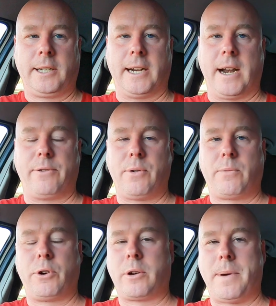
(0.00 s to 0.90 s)
G'day
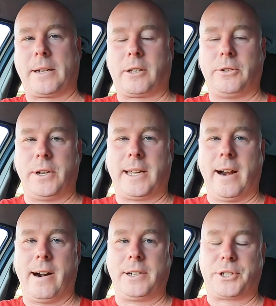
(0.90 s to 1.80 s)
everyone, welcome back to Clunie
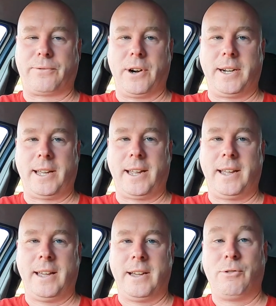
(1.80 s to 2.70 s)
Garage, it's Fred
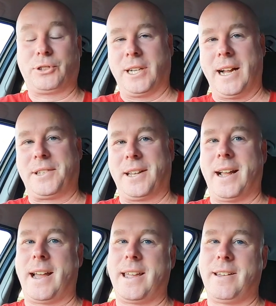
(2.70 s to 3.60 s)
here. Well today's the
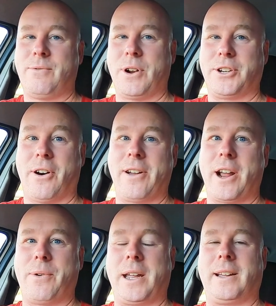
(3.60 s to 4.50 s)
day, we're
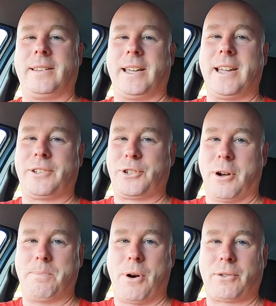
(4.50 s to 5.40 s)
dynoing the
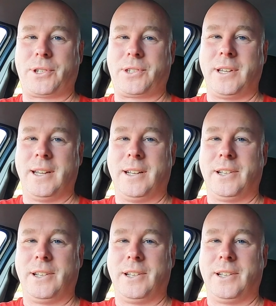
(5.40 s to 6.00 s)
snot box.